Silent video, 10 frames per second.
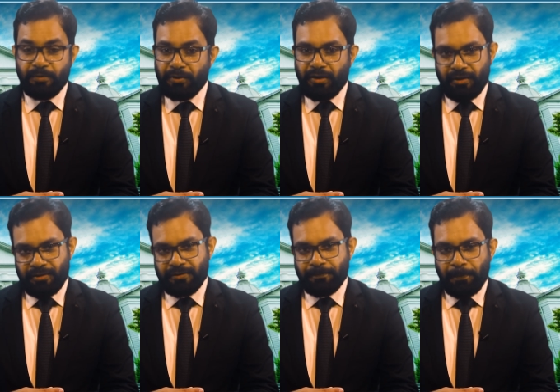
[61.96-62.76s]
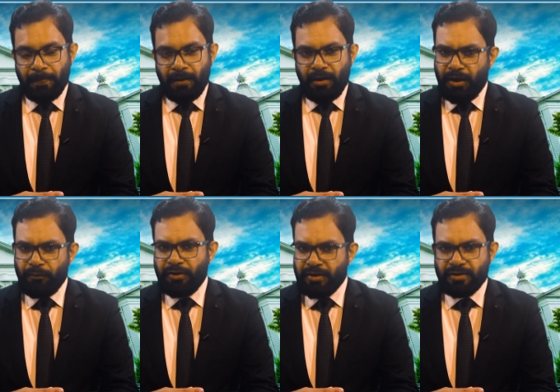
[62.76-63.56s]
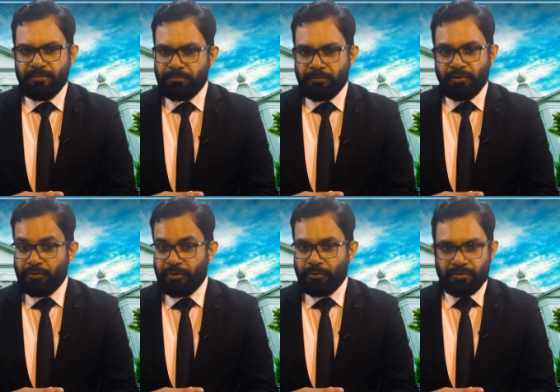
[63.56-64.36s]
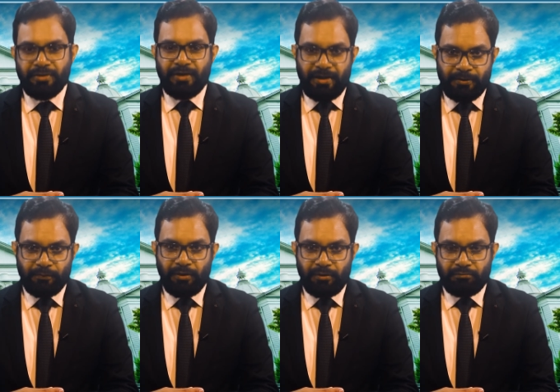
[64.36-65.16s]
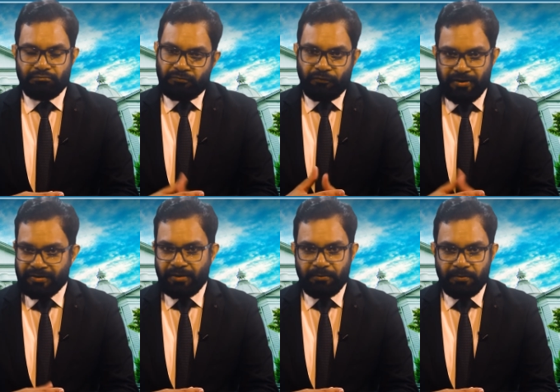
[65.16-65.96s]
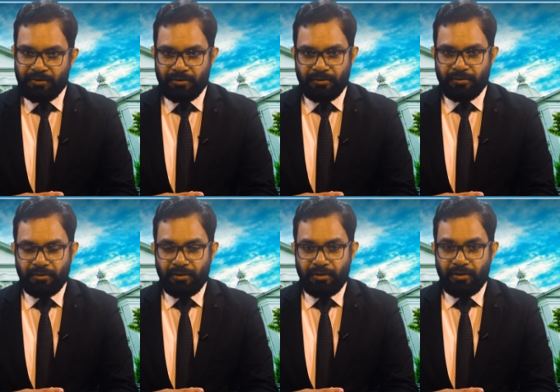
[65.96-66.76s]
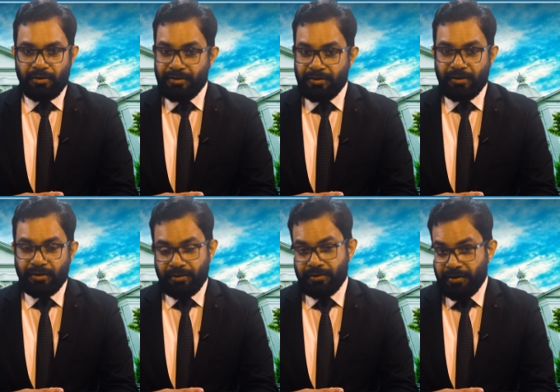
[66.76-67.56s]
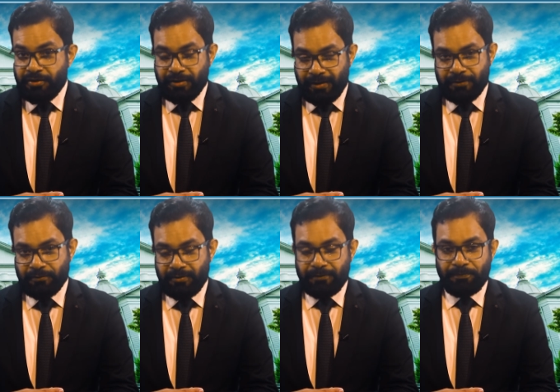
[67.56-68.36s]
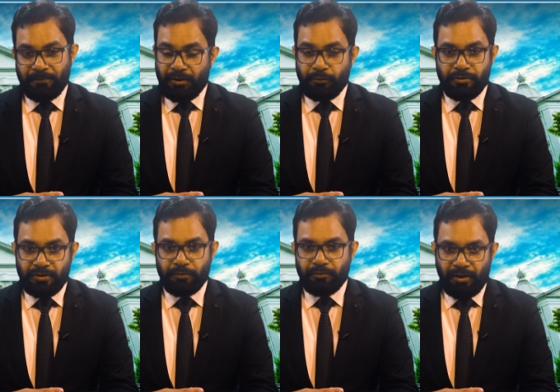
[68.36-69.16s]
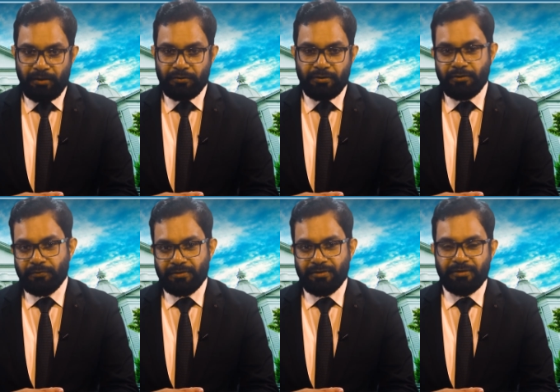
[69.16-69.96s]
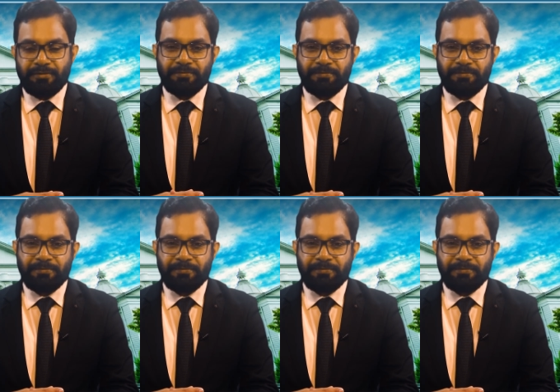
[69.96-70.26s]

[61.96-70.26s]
liberal arts. And we have some unique courses as well. First time maybe in India and Asia as well. That courses we do have at the university.